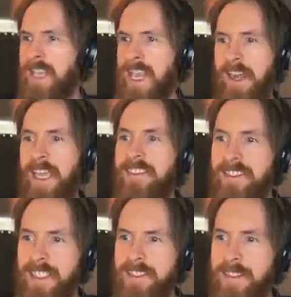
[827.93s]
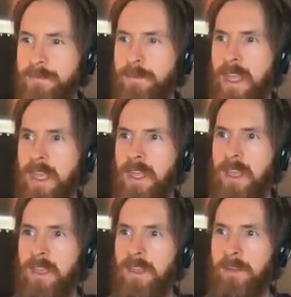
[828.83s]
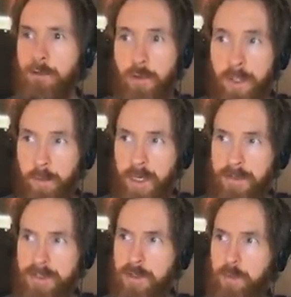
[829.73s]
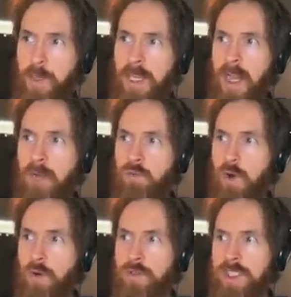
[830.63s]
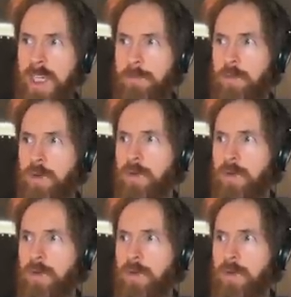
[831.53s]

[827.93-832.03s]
can I eat this? The fruit appears to be a rose hip